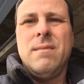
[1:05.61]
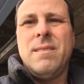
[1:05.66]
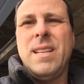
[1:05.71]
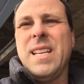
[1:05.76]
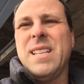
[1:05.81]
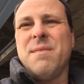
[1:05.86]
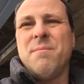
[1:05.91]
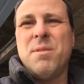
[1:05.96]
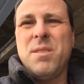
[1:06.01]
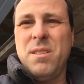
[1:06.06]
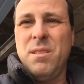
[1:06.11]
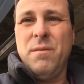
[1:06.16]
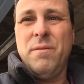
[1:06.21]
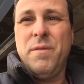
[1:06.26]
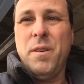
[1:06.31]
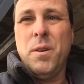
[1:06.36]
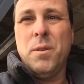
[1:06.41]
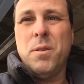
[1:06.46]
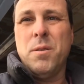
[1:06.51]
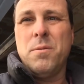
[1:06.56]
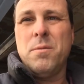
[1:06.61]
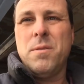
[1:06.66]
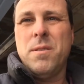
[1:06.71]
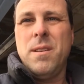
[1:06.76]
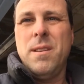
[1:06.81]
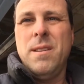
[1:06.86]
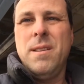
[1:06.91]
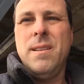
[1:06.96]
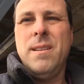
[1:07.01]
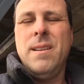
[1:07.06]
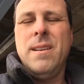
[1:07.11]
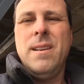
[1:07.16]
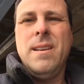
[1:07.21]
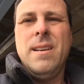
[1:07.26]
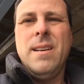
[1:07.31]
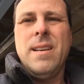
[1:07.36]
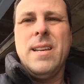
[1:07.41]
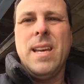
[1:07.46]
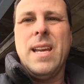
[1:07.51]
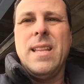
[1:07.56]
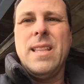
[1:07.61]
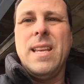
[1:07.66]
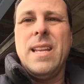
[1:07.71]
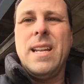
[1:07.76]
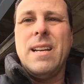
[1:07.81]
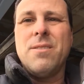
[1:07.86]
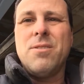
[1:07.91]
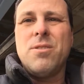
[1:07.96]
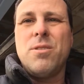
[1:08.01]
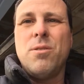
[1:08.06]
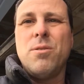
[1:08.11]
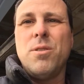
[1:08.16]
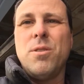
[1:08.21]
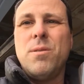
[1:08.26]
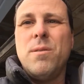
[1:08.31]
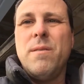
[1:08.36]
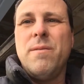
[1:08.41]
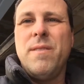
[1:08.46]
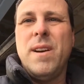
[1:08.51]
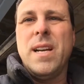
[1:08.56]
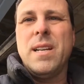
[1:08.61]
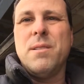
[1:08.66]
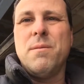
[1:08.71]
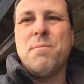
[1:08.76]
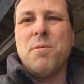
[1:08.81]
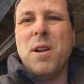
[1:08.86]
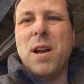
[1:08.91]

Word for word: Take some still photos, and then I'll show you the final